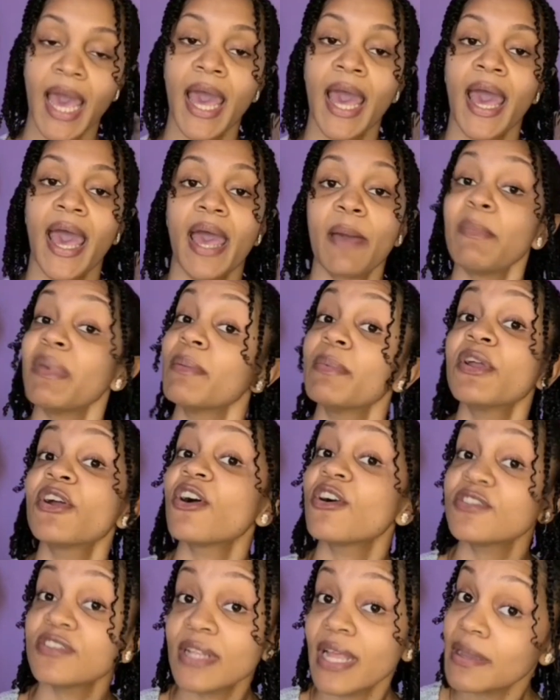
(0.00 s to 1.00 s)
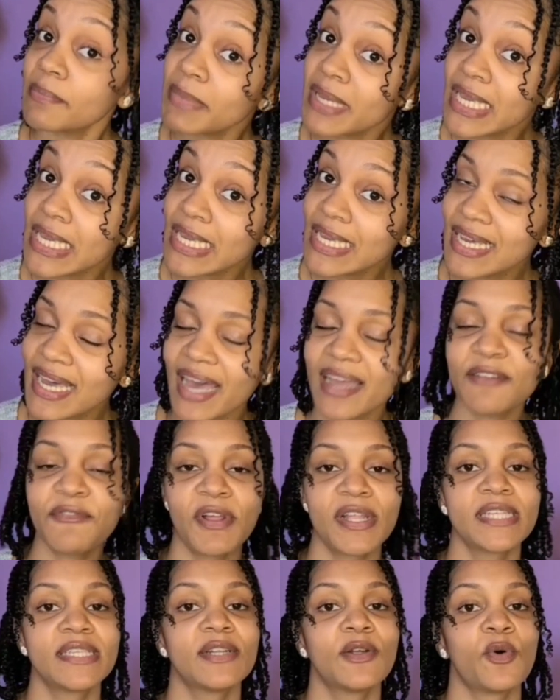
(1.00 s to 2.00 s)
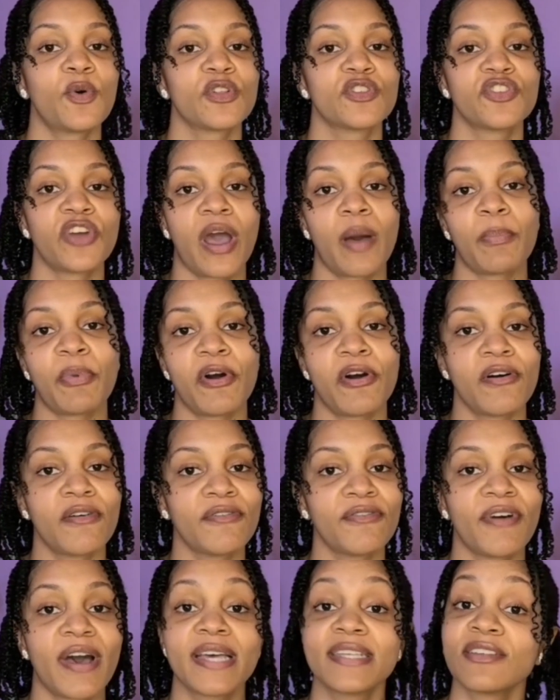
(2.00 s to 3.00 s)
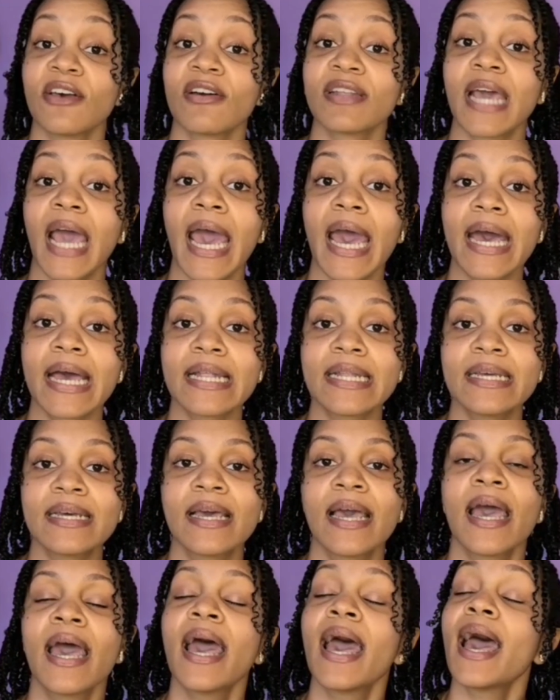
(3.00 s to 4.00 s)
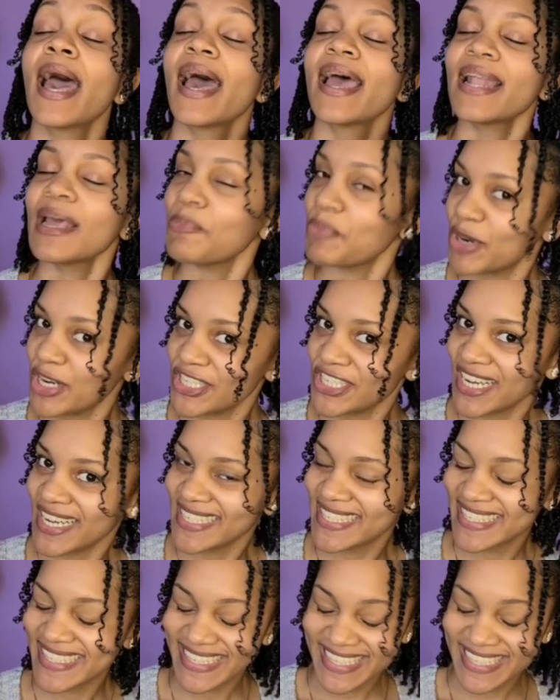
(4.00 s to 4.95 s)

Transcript: And maybe you're also like me and fell into the whole trap of I saw the ad and I purchased.